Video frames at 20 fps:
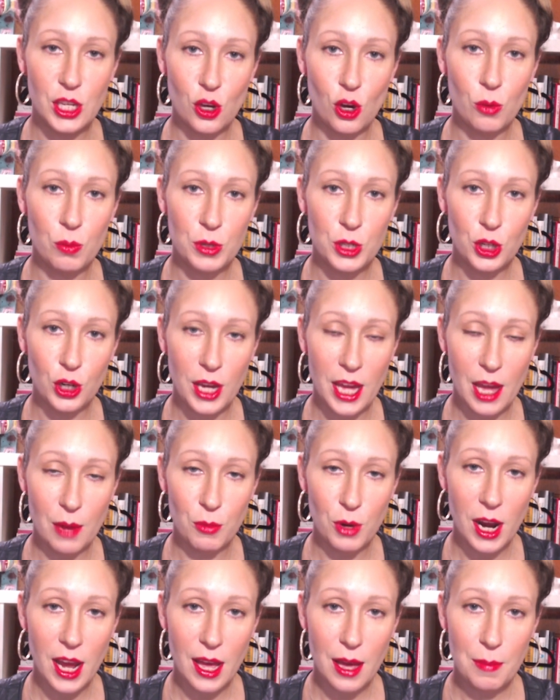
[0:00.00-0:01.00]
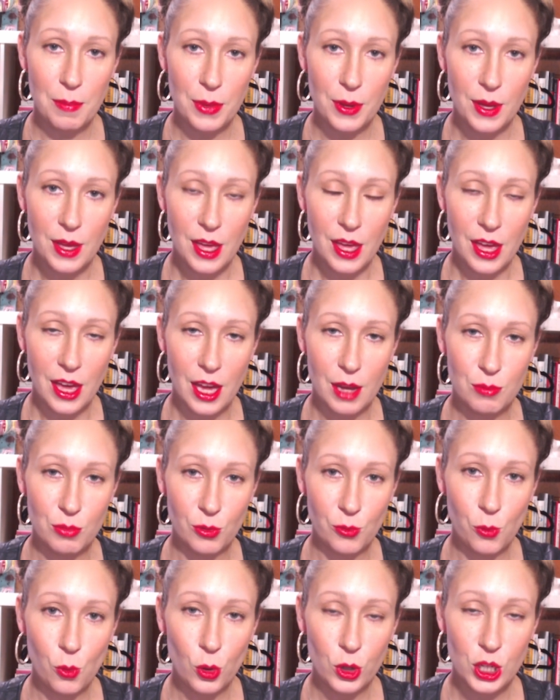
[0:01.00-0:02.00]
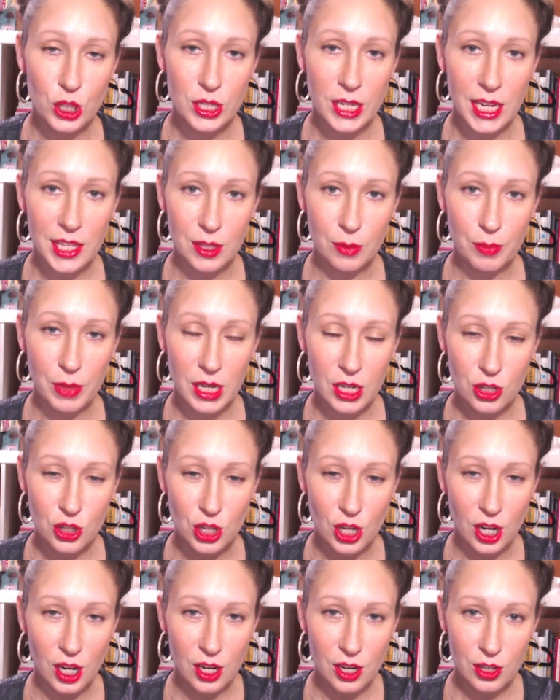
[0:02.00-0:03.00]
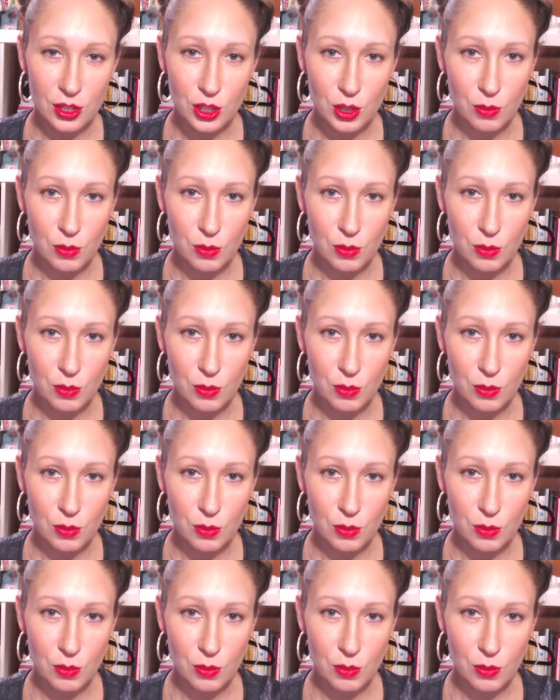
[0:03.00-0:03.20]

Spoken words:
open your camera app, and before you take the picture,